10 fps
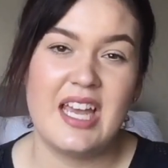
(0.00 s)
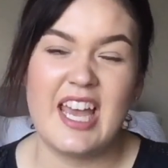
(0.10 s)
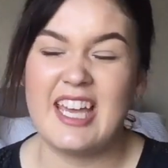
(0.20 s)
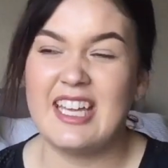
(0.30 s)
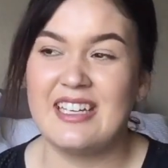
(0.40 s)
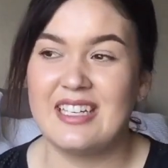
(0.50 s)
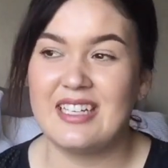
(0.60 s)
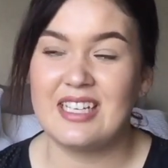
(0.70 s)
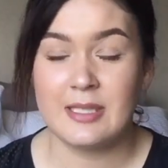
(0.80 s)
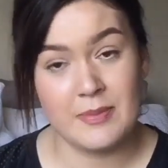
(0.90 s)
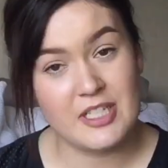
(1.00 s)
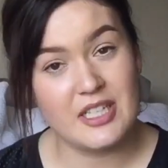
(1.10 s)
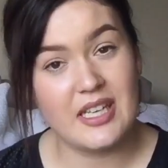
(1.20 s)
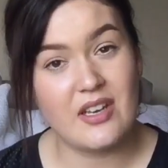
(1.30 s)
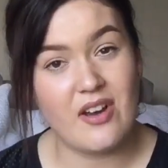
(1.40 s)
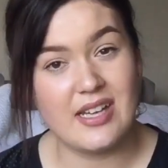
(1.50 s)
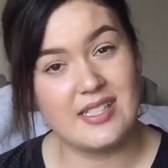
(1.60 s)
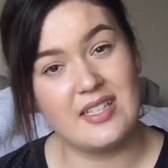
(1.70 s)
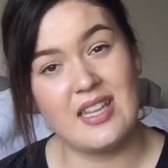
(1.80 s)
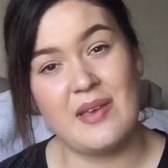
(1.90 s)
and especially
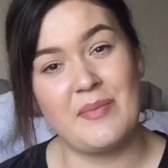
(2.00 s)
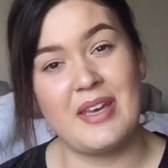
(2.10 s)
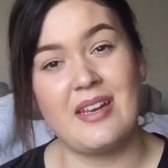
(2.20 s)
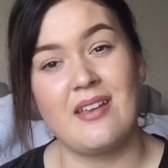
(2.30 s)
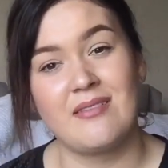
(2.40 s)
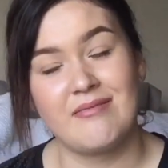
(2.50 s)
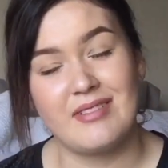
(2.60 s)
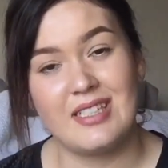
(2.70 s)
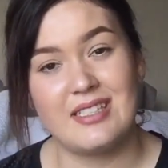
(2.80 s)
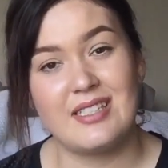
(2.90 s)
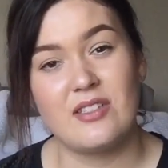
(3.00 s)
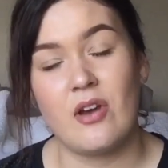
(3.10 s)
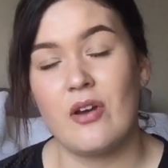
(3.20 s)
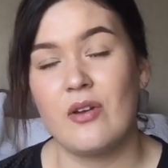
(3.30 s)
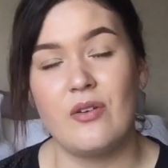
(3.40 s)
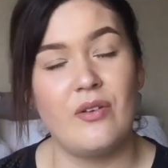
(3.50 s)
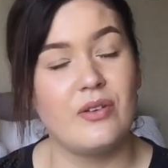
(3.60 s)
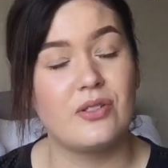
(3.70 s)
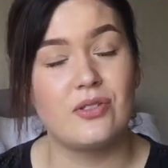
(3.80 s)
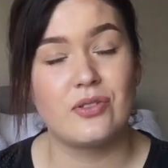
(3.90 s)
guys in that matter. It's
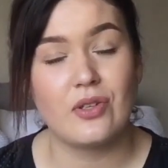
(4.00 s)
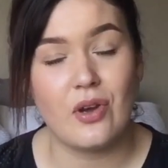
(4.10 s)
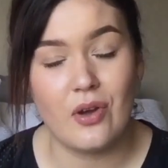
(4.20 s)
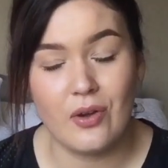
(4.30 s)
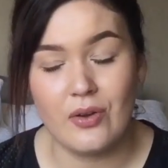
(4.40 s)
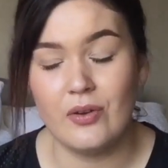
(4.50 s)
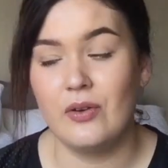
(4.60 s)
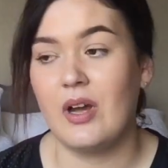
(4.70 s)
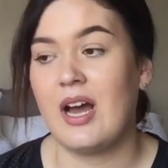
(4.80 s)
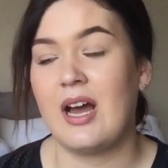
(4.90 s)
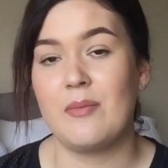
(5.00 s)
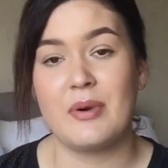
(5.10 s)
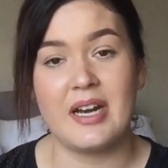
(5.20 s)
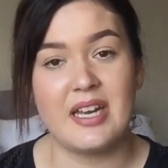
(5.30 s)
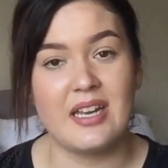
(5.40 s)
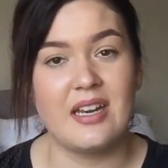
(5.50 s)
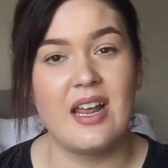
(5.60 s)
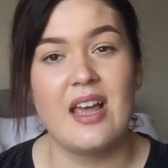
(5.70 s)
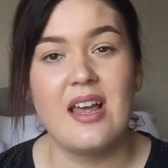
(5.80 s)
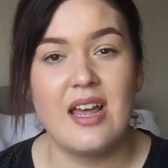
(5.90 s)
so heartbreaking
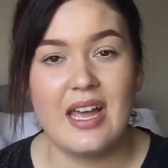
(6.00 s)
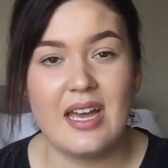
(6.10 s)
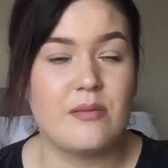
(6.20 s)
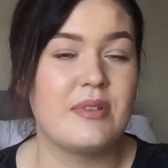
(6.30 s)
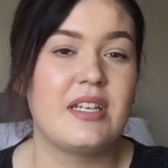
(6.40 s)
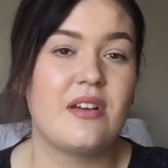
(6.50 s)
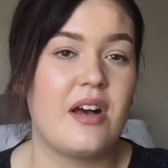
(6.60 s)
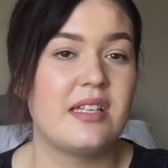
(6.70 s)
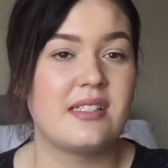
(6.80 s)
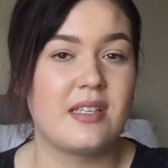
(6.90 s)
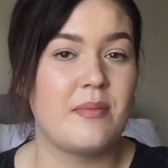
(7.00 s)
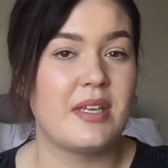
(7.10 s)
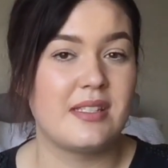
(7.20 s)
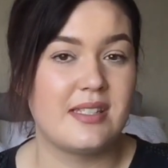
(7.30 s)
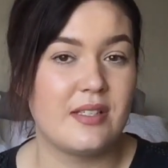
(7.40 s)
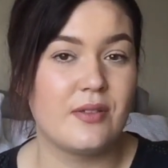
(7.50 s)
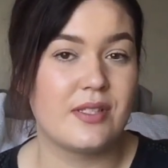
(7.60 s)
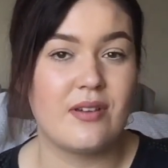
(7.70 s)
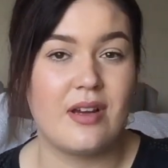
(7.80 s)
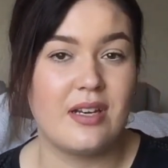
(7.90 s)
how many guys commit
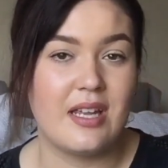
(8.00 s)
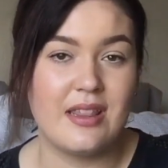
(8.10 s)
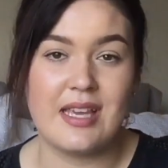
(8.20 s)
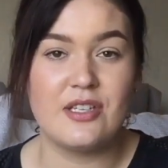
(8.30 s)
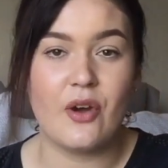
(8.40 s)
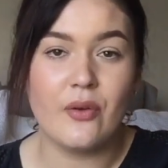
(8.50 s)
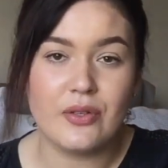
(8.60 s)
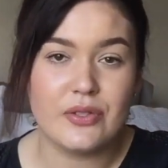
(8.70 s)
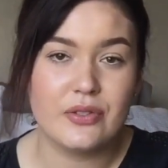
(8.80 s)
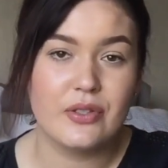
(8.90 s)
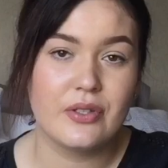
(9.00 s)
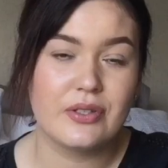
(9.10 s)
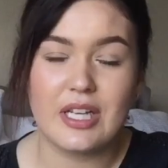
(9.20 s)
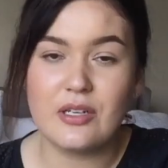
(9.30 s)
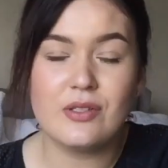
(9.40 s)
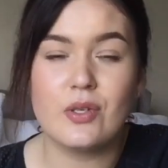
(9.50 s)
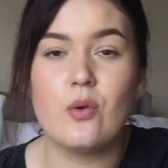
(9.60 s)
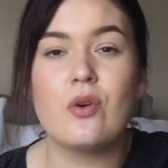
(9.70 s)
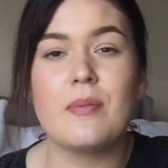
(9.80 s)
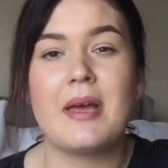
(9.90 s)
suicide and they don't
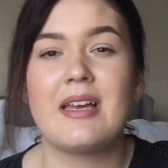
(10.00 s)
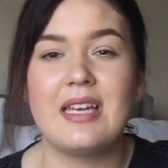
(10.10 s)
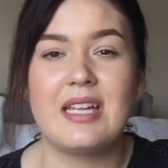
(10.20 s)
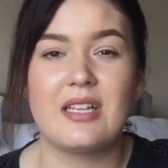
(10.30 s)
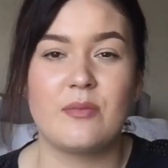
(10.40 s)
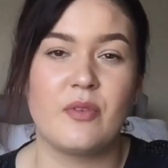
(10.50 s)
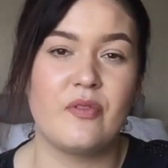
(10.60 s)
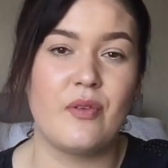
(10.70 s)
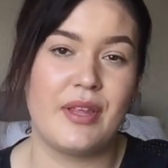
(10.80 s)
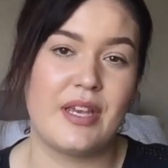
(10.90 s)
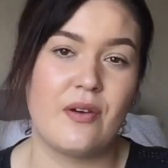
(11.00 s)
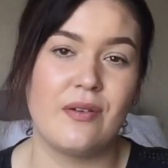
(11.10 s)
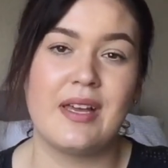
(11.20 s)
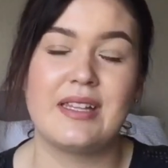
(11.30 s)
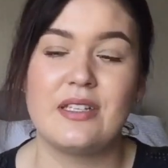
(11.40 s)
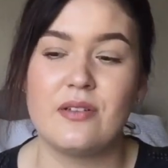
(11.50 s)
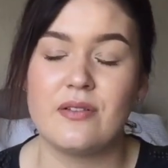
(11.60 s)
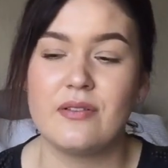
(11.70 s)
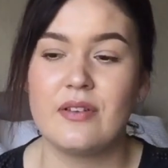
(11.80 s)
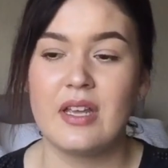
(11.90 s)
talk about anything before they go. Like, they don't